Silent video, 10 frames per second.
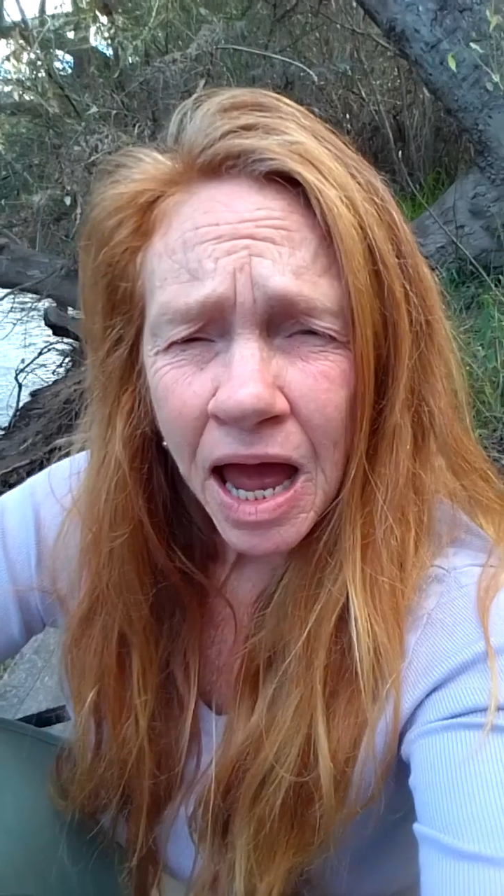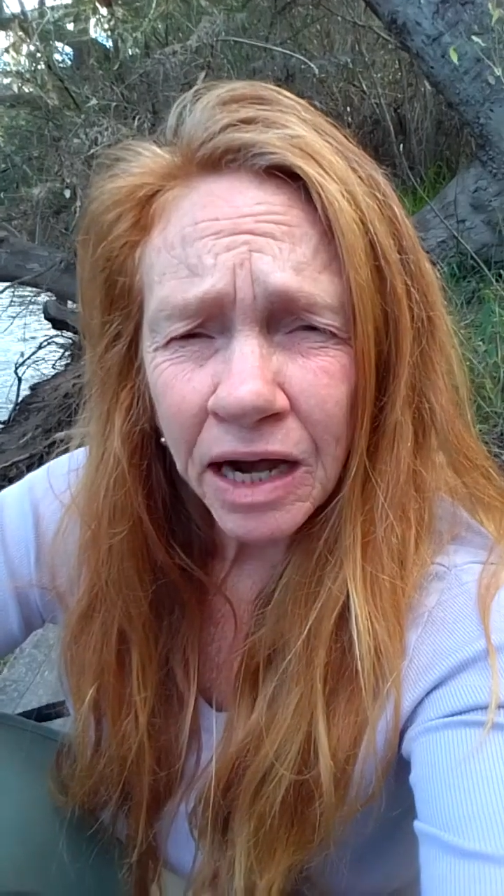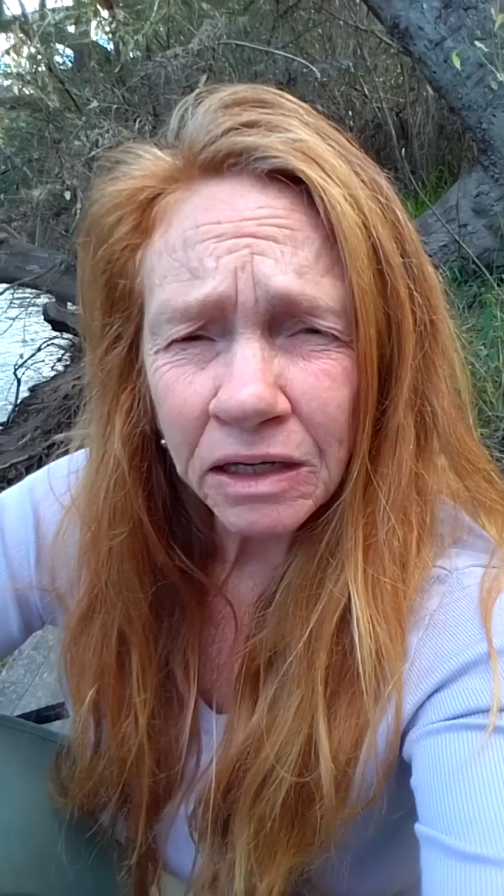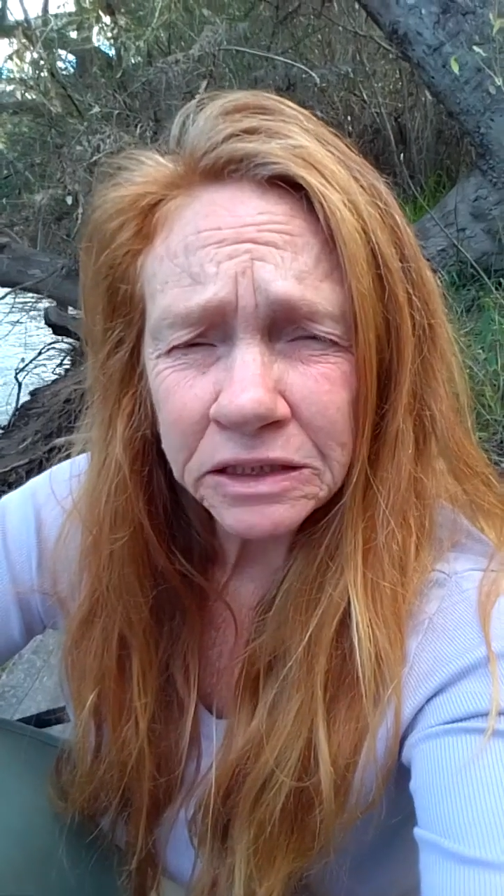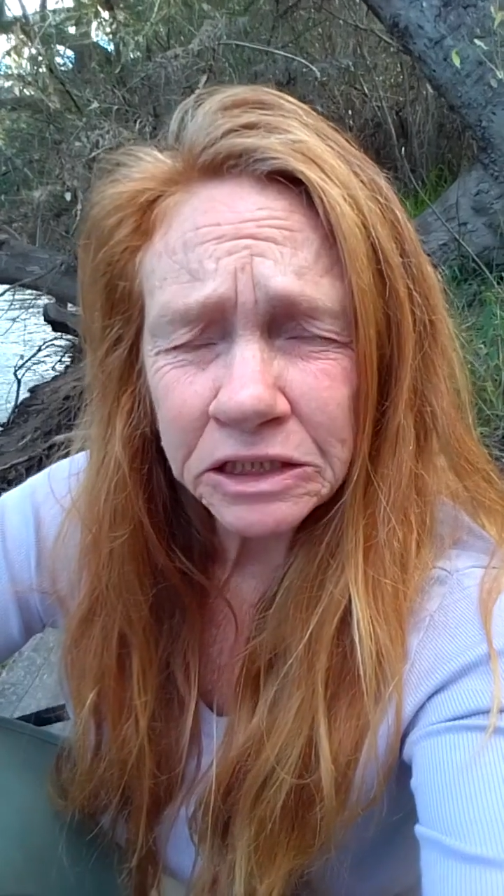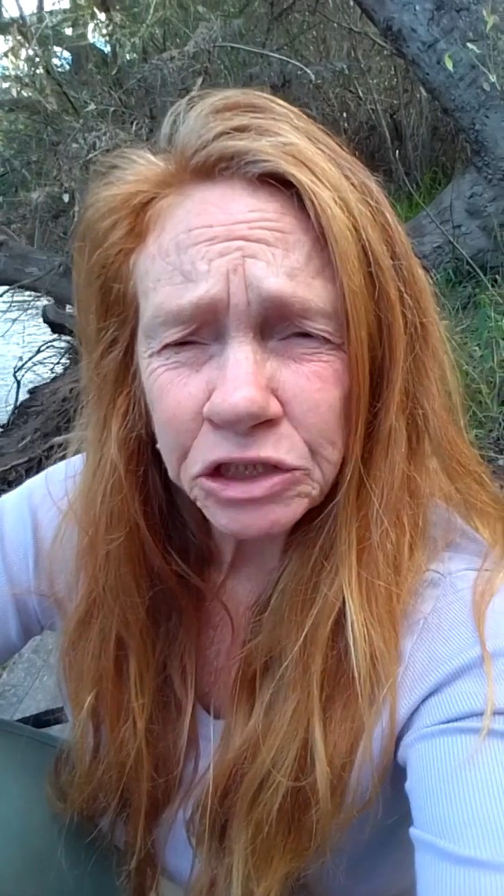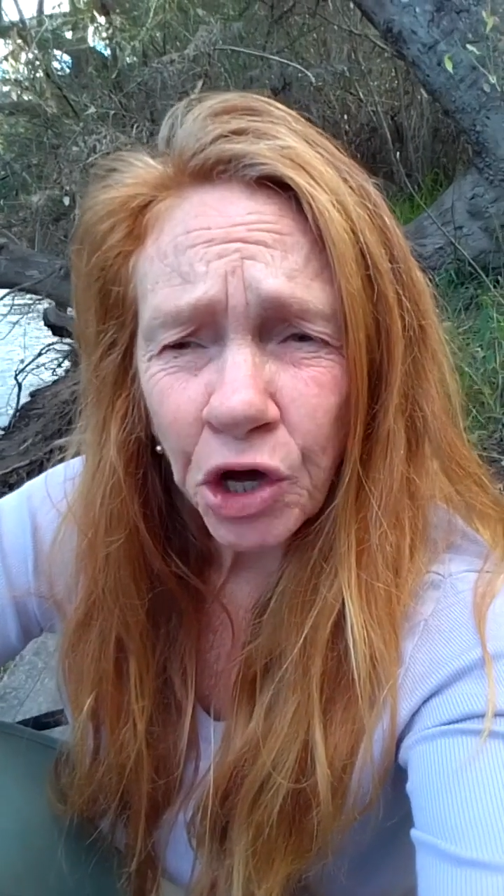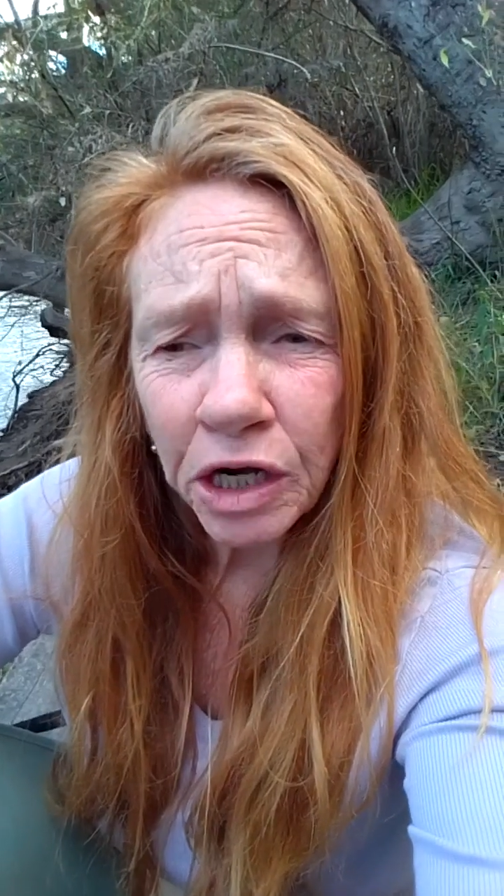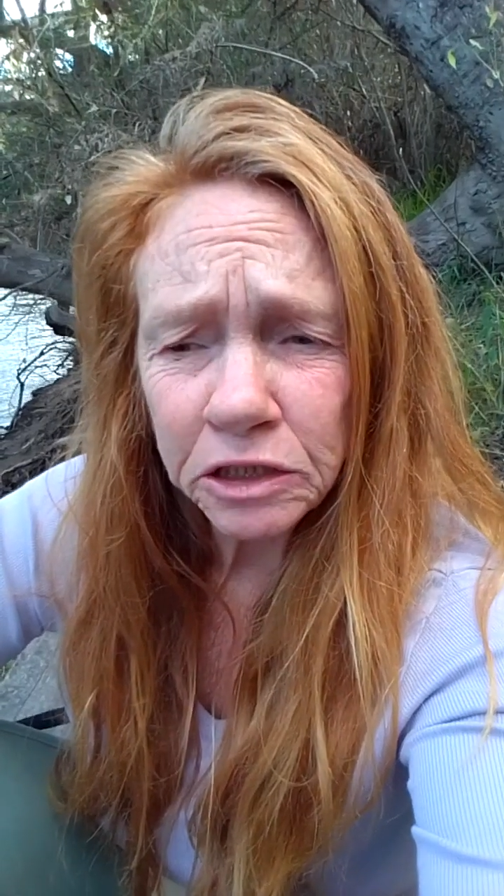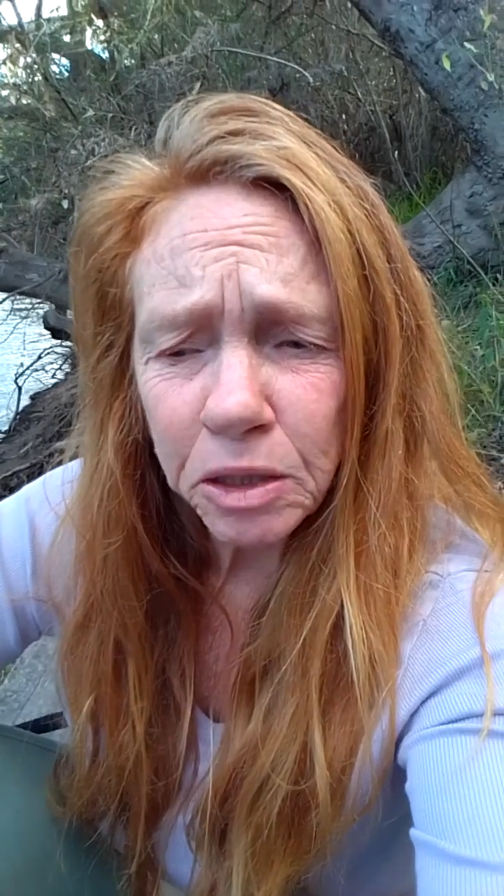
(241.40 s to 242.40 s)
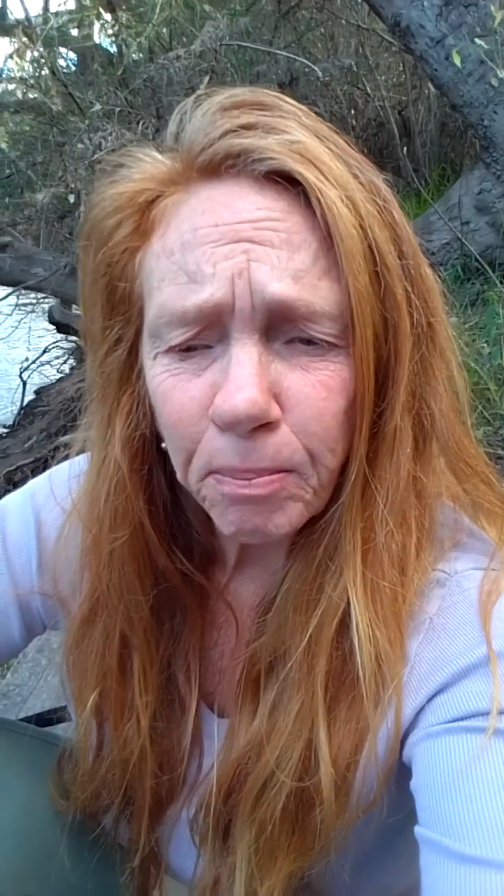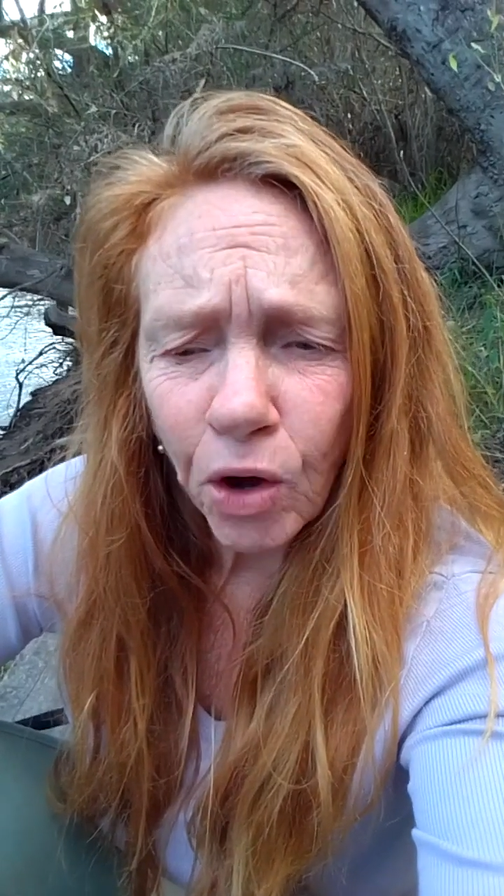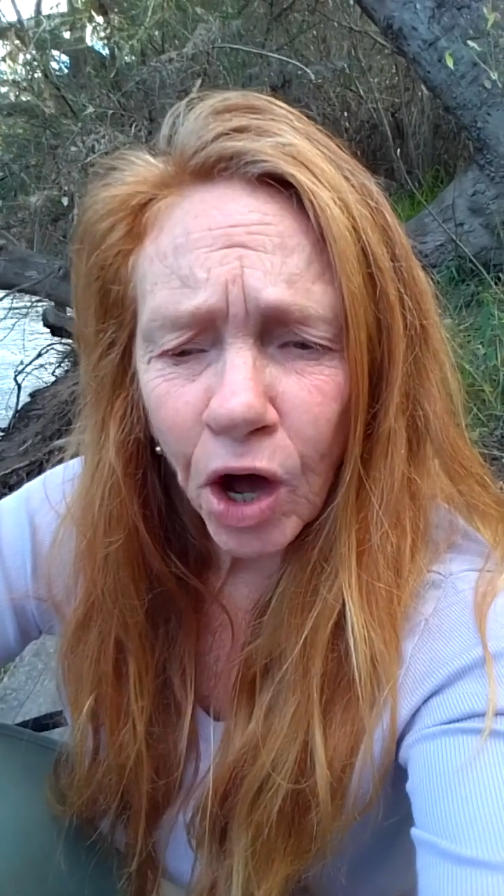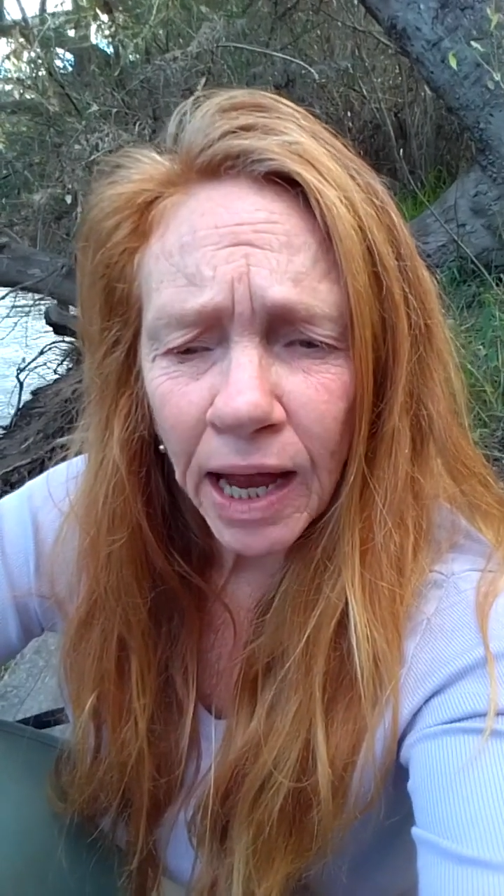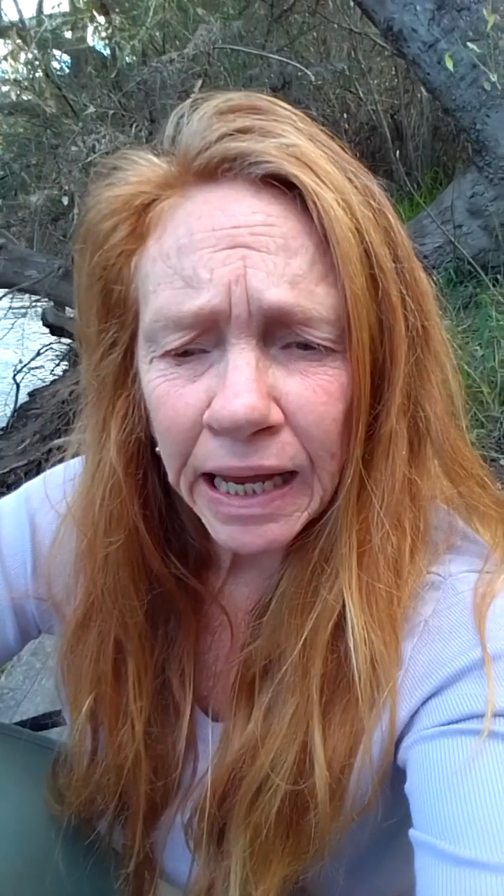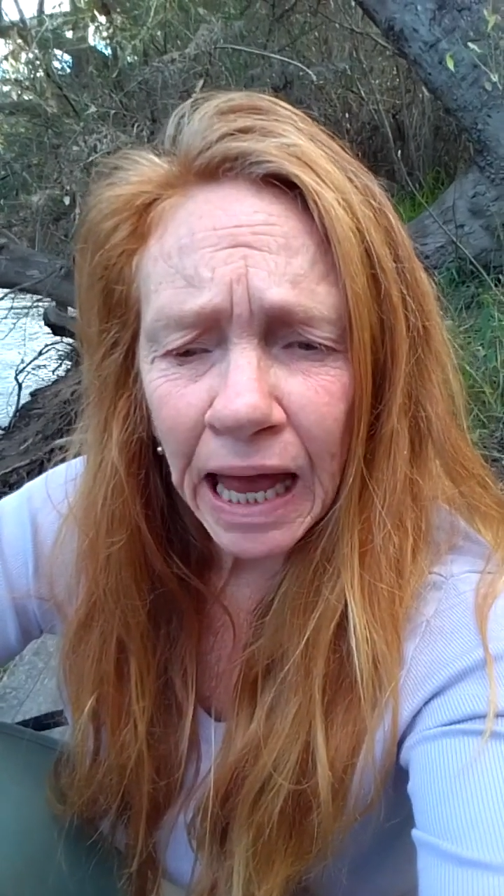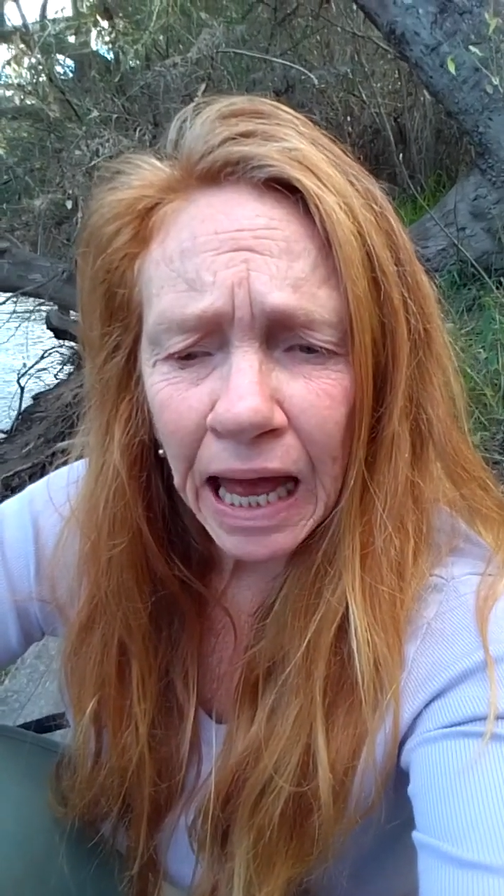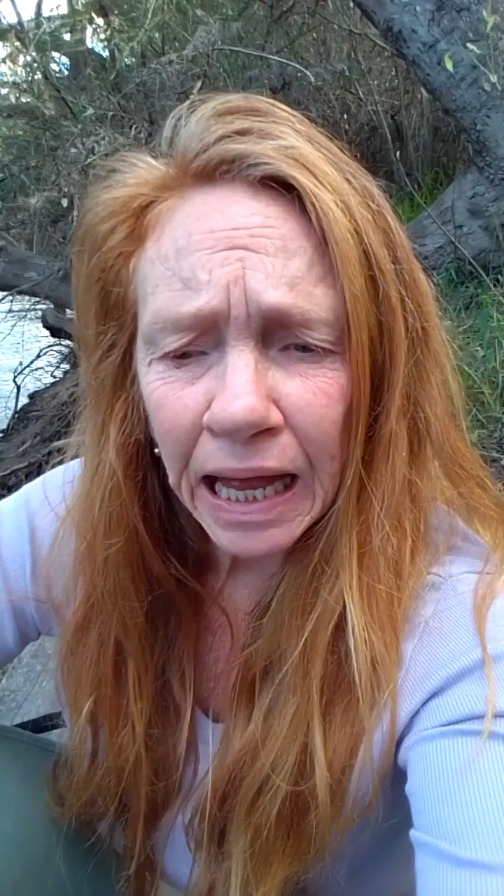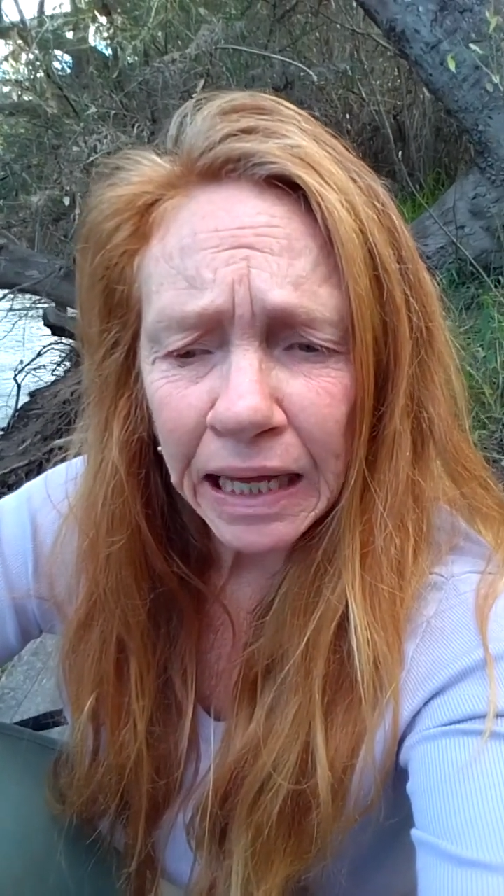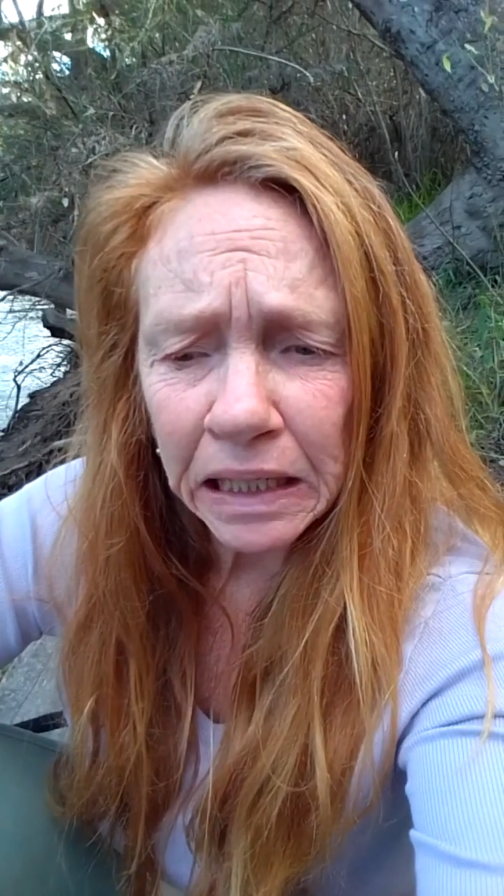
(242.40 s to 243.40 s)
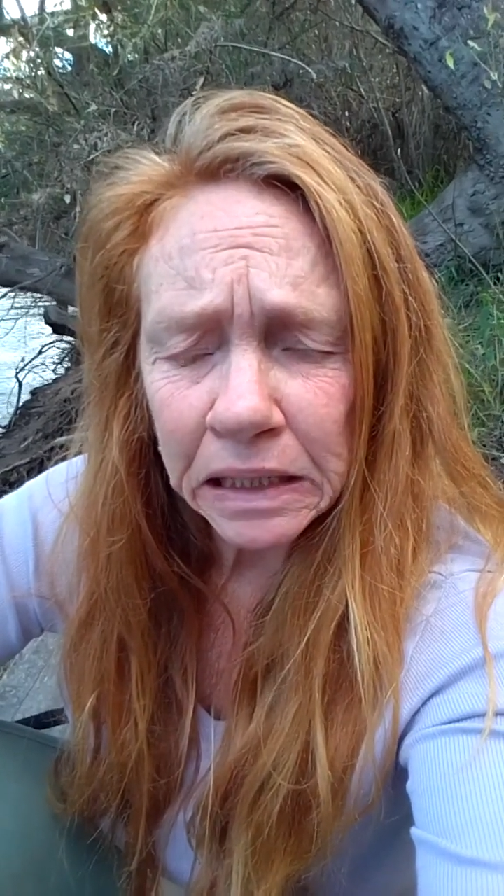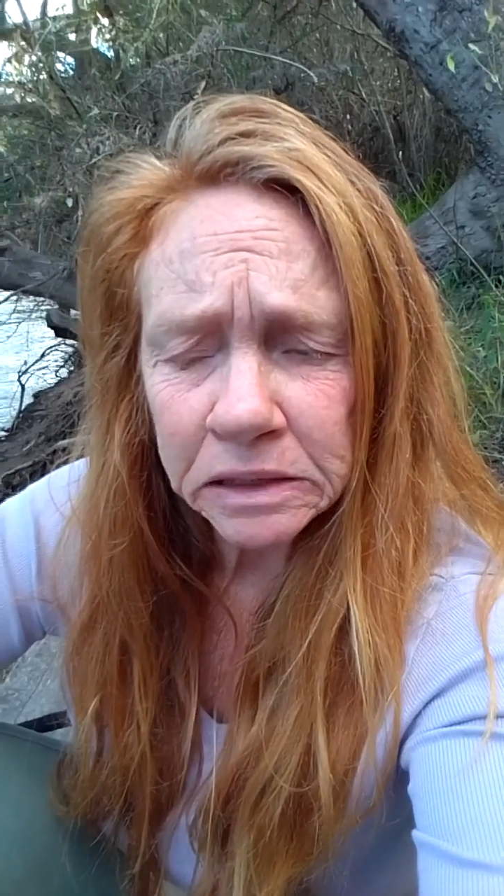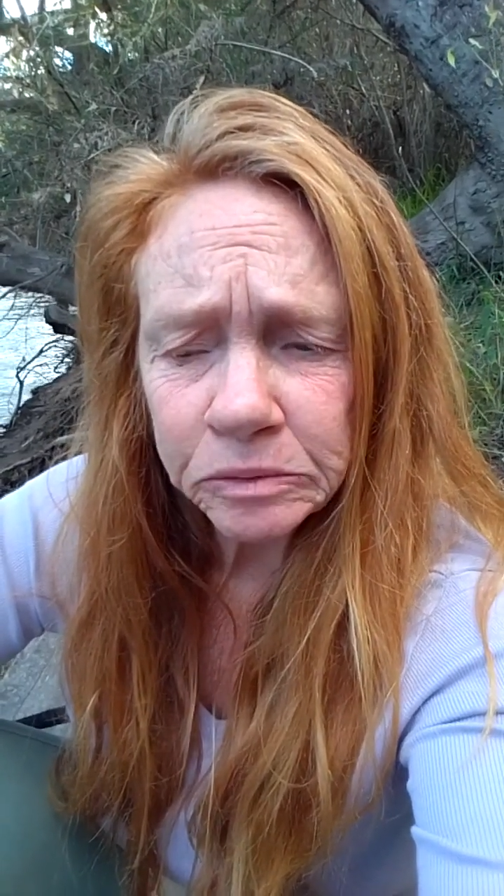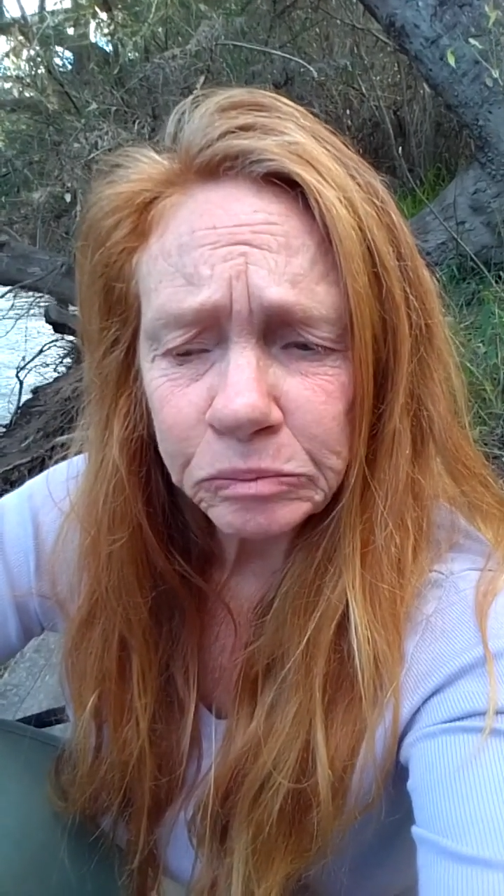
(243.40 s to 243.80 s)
And I decided to buy a